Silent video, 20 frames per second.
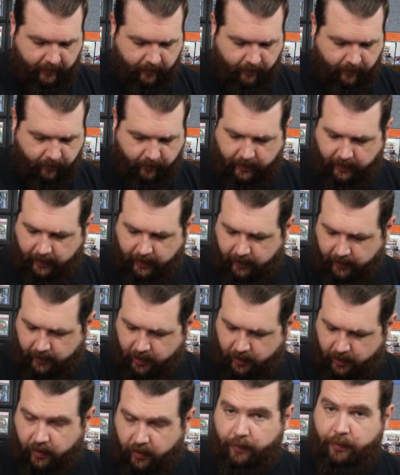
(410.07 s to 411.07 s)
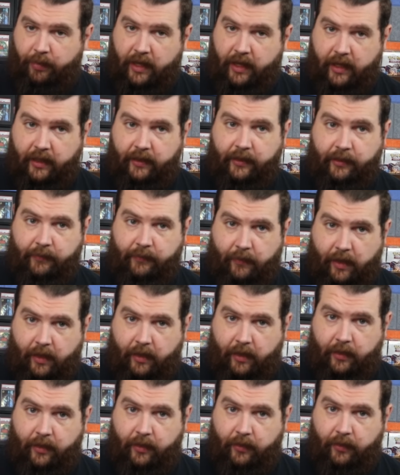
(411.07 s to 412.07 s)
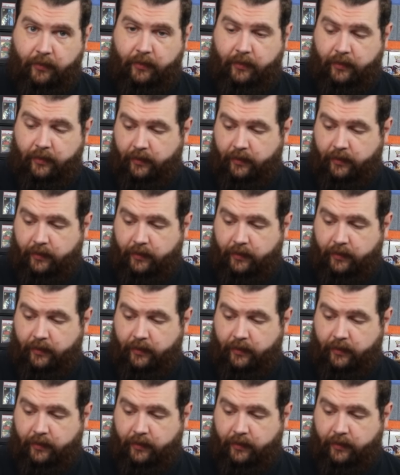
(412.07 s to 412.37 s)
we need a European swallow